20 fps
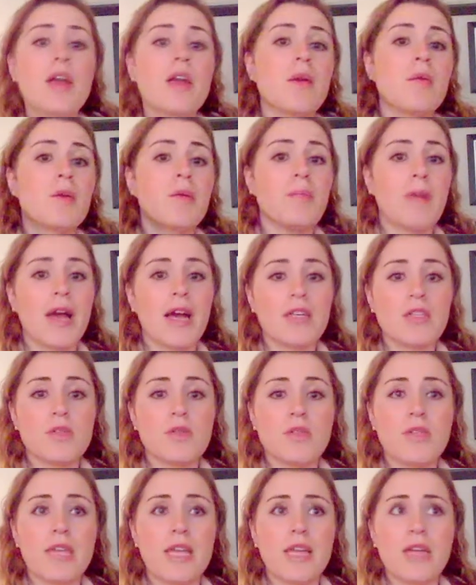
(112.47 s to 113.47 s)
coming back to
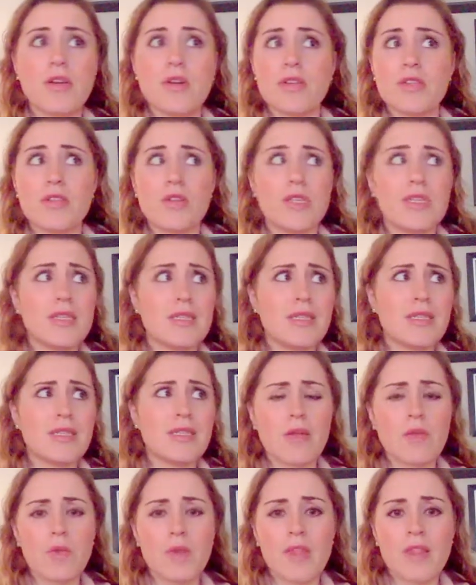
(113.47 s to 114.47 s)
an anchor and trying to
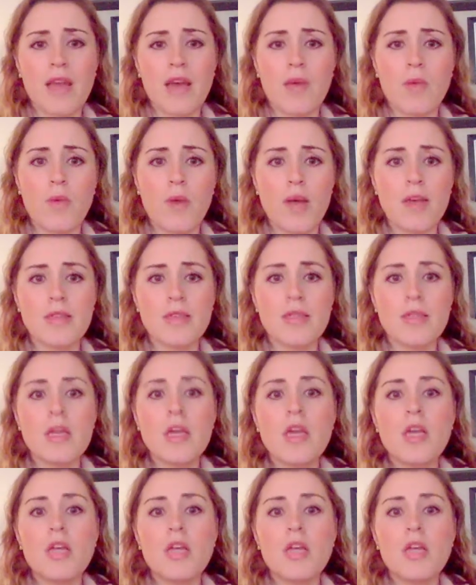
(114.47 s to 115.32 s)
decide what that was.